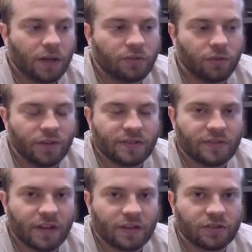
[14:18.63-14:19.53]
So this
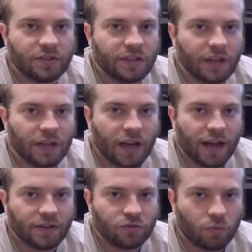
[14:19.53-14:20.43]
is actually a
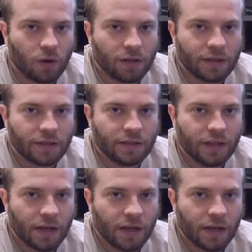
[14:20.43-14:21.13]
hydraulically